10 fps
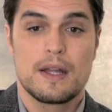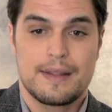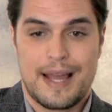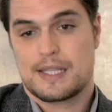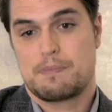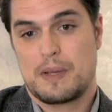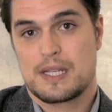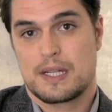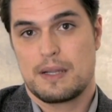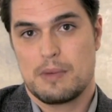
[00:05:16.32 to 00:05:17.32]
that's
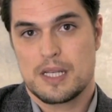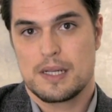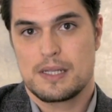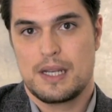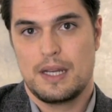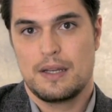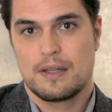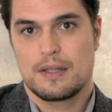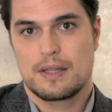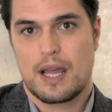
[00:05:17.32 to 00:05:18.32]
basically the mustard seed.
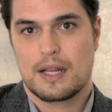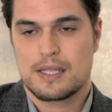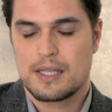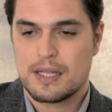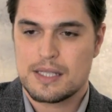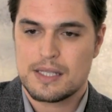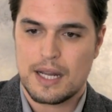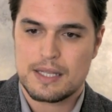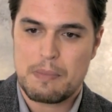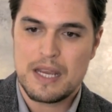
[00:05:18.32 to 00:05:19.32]
That's that's
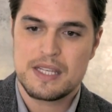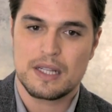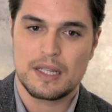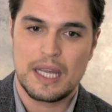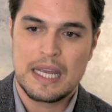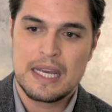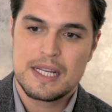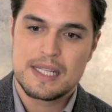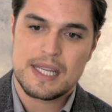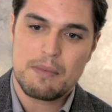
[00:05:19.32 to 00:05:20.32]
that's basically
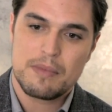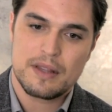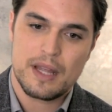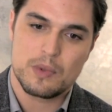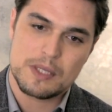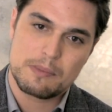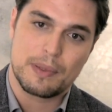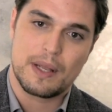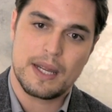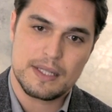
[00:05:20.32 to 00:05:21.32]
something that was
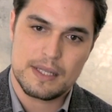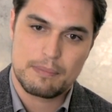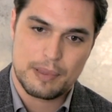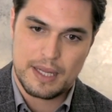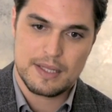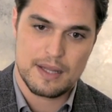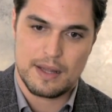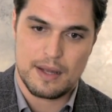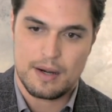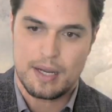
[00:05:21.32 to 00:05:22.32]
plant, planted
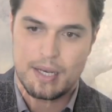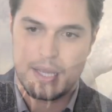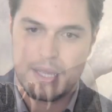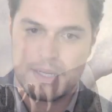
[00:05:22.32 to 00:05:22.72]
there, and, and